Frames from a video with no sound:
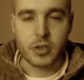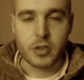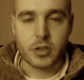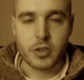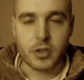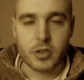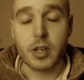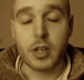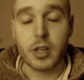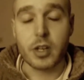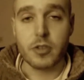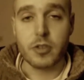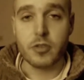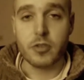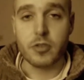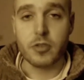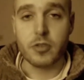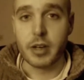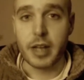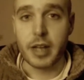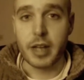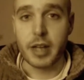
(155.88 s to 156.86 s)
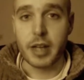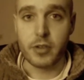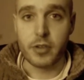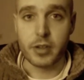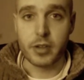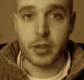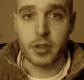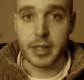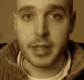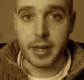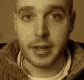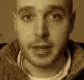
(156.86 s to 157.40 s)
go for a run every other
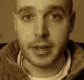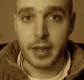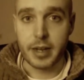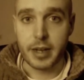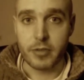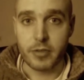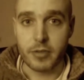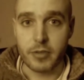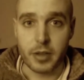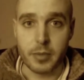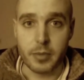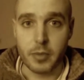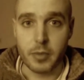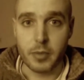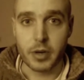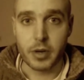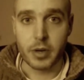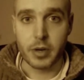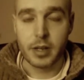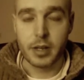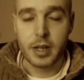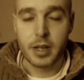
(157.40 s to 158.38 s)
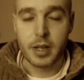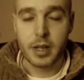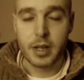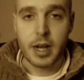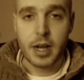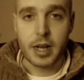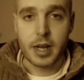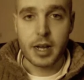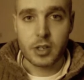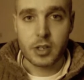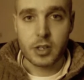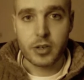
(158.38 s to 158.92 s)
day, every other morning, and
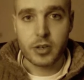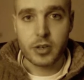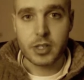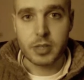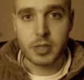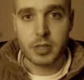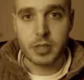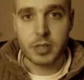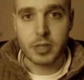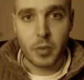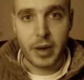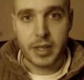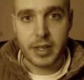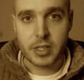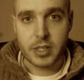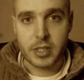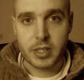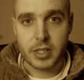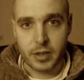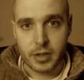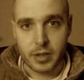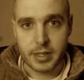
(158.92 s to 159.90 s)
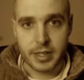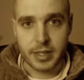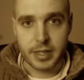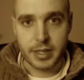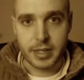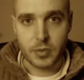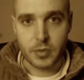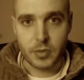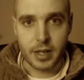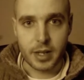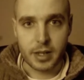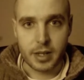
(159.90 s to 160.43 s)
I try and do my weights every other day as
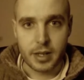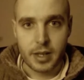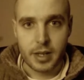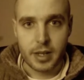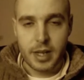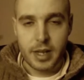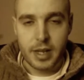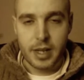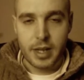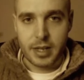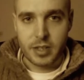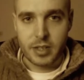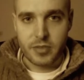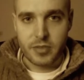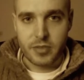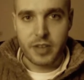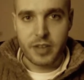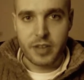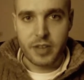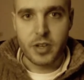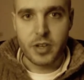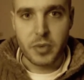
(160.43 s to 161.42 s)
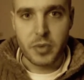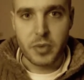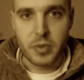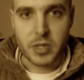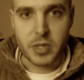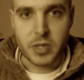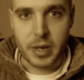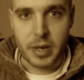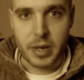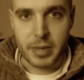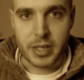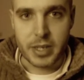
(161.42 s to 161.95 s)
well. Now, there's very few weeks where
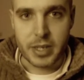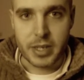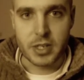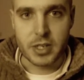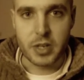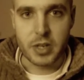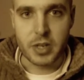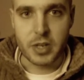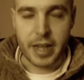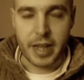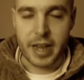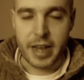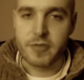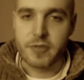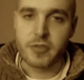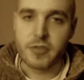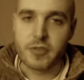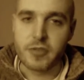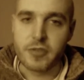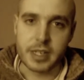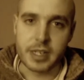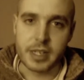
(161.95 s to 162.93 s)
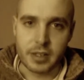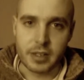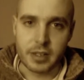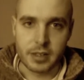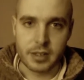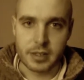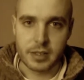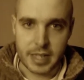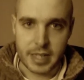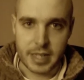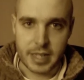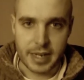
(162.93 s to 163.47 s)
I manage to do that every single
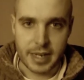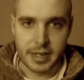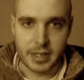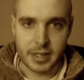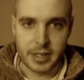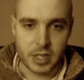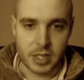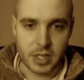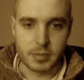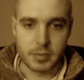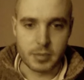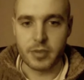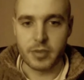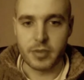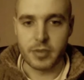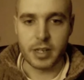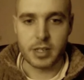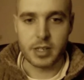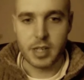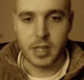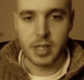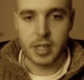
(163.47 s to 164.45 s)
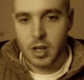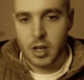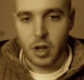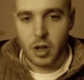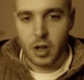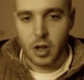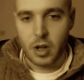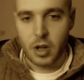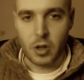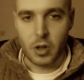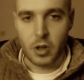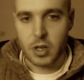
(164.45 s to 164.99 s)
day in terms of that
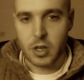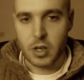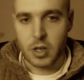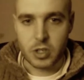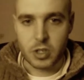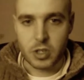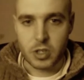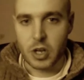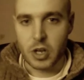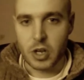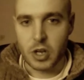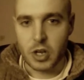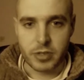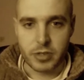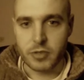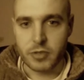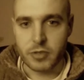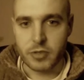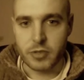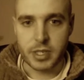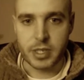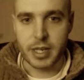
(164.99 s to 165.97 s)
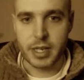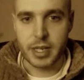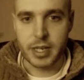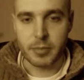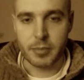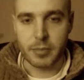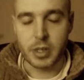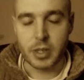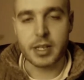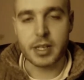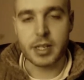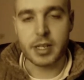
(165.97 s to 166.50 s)
alternate routine,
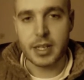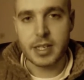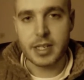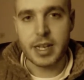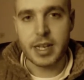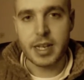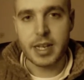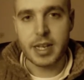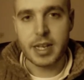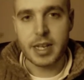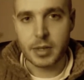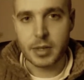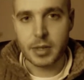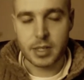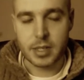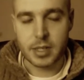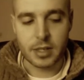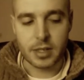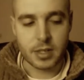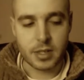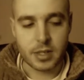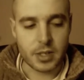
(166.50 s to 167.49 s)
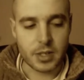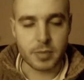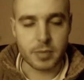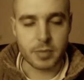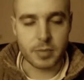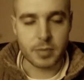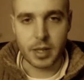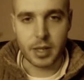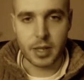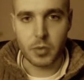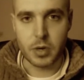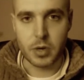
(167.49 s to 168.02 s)
but it's an aim. It's something
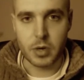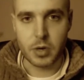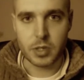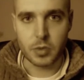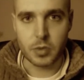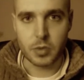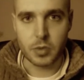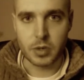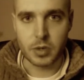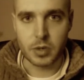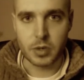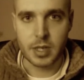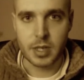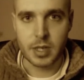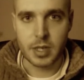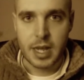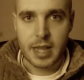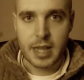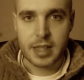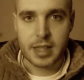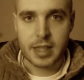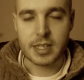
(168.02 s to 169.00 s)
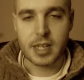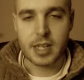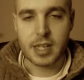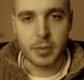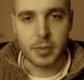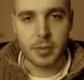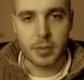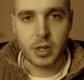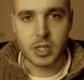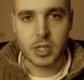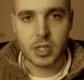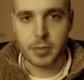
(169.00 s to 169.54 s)
I work towards. That's either
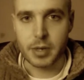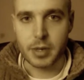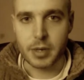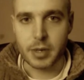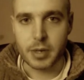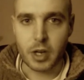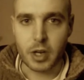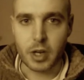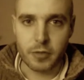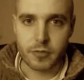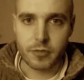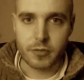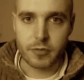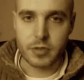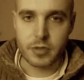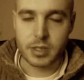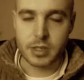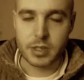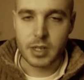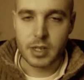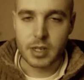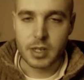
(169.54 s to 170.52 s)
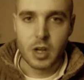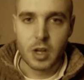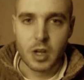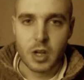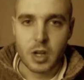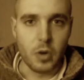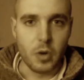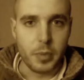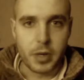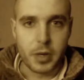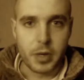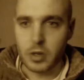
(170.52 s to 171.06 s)
because I'm at a conference or
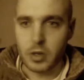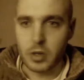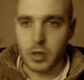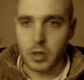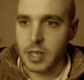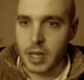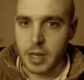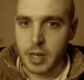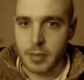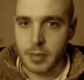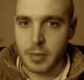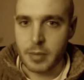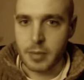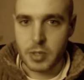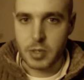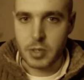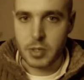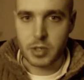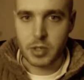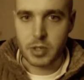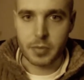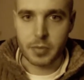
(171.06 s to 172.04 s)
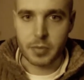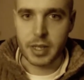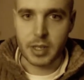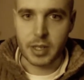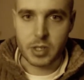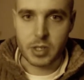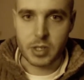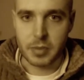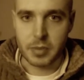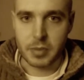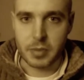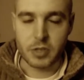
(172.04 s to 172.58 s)
because I'm doing something else,
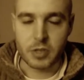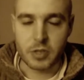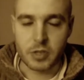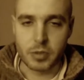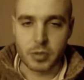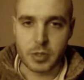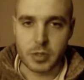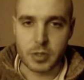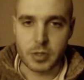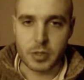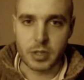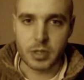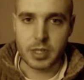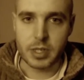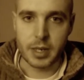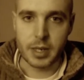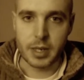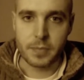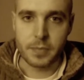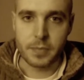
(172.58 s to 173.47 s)
something disrupts the routine.